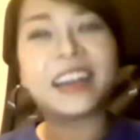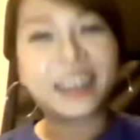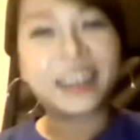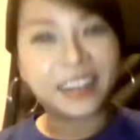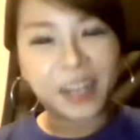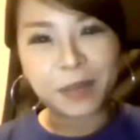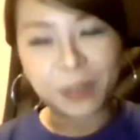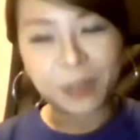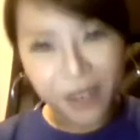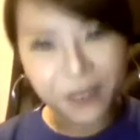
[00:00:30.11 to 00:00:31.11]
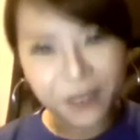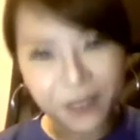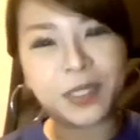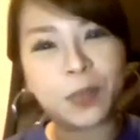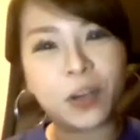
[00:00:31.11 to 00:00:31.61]
Uh, I'm Laurette from
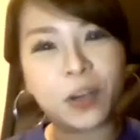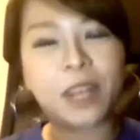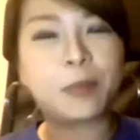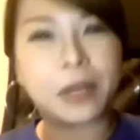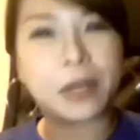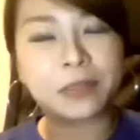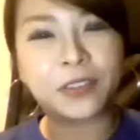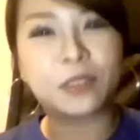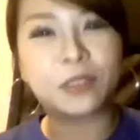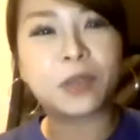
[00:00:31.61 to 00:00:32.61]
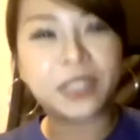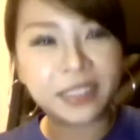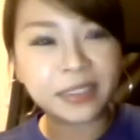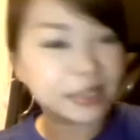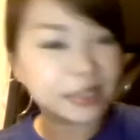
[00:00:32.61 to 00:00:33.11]
Singapore and I'm a Palm Seal
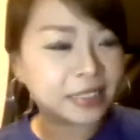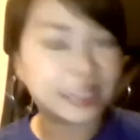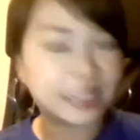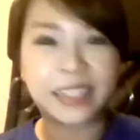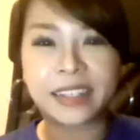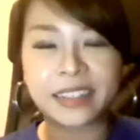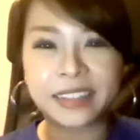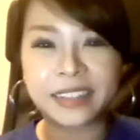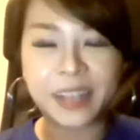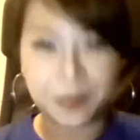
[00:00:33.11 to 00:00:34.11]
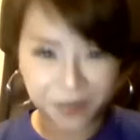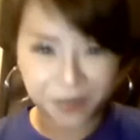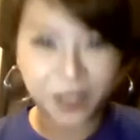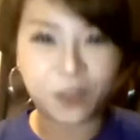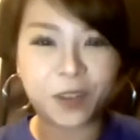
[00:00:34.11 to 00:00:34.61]
Monitor. And uh, yeah,
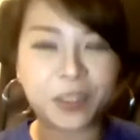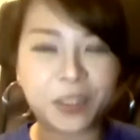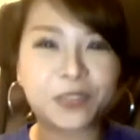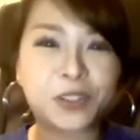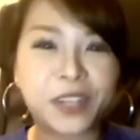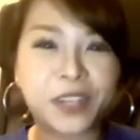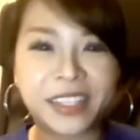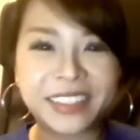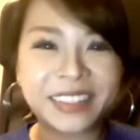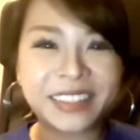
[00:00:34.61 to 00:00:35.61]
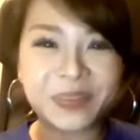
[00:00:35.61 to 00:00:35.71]
thank you very much for joining us.